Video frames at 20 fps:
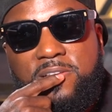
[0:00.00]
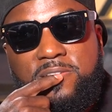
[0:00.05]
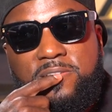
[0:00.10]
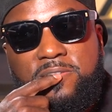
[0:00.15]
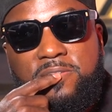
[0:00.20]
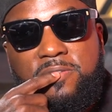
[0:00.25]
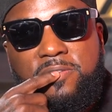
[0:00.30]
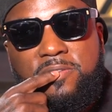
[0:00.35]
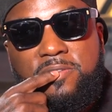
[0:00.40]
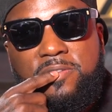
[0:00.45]

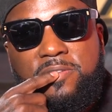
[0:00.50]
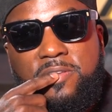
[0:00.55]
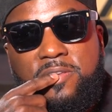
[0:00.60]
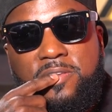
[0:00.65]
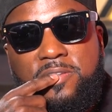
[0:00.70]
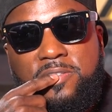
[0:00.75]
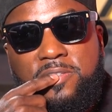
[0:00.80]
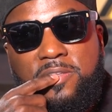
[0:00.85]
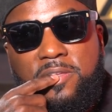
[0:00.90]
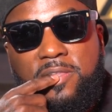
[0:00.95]
is is
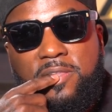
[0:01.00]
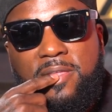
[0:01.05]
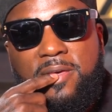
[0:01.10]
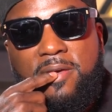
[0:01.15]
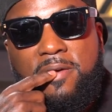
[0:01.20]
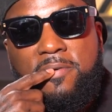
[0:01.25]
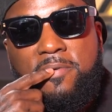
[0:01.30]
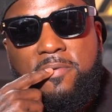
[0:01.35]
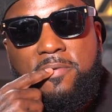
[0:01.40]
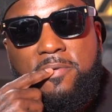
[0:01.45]
is to
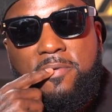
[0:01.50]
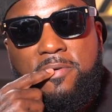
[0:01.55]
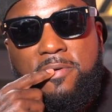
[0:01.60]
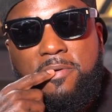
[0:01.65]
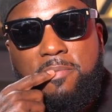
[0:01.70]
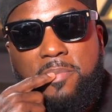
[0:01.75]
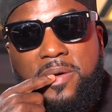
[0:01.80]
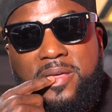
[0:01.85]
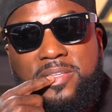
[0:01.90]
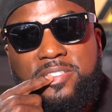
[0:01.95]
let
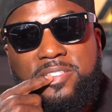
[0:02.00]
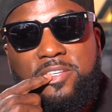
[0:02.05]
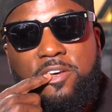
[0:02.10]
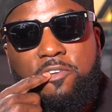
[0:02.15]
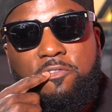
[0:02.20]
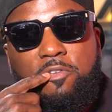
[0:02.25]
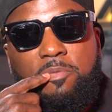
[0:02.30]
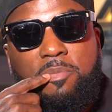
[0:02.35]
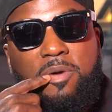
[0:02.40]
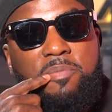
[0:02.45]

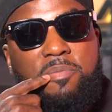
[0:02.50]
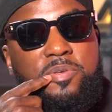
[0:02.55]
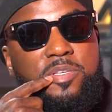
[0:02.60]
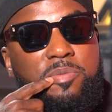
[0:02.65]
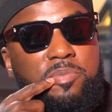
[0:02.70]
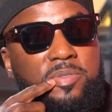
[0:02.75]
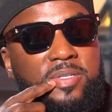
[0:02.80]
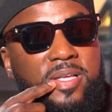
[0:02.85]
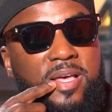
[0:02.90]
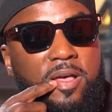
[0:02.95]
myself or my
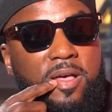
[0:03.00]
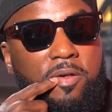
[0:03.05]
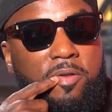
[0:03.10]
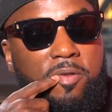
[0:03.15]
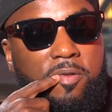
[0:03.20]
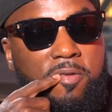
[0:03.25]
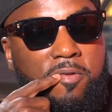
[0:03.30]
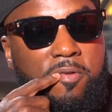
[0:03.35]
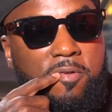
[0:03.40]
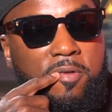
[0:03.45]
people down.
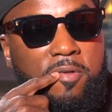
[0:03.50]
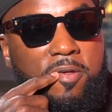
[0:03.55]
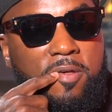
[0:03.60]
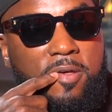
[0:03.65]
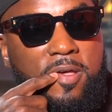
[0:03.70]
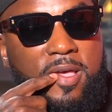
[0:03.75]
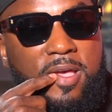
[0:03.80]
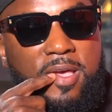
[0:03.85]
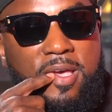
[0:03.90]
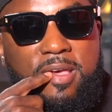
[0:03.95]

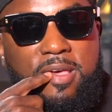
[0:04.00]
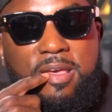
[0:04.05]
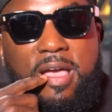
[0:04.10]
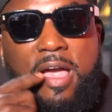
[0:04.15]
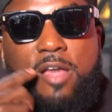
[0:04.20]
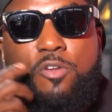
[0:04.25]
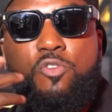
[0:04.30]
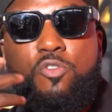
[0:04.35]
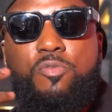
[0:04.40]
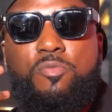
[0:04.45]
And
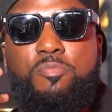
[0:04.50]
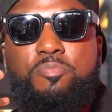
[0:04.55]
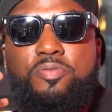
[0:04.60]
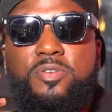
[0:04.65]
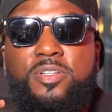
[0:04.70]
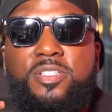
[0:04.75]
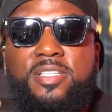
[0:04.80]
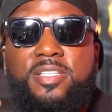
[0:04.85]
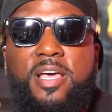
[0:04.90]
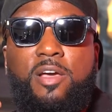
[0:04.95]
I don't
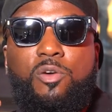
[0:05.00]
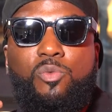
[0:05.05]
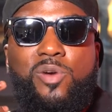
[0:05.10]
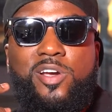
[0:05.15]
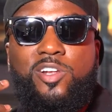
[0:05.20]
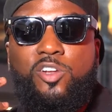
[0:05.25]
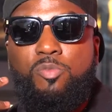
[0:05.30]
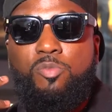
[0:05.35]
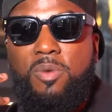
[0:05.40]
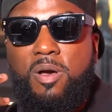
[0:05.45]
put that
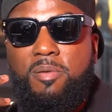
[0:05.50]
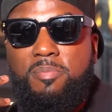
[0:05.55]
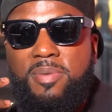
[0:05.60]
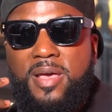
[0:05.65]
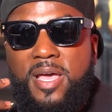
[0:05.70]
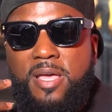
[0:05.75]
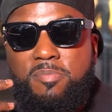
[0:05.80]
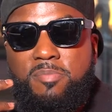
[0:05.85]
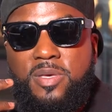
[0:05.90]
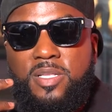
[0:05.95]
weight on my
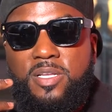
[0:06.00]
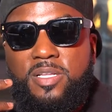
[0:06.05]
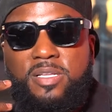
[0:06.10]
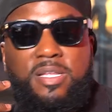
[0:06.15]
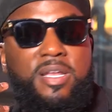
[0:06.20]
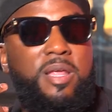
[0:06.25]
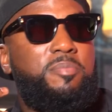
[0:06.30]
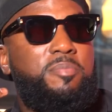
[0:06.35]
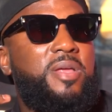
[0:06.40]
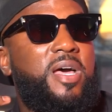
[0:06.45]
back, meaning
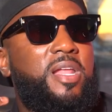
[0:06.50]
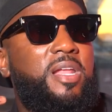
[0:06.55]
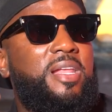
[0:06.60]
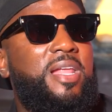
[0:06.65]
that I'm not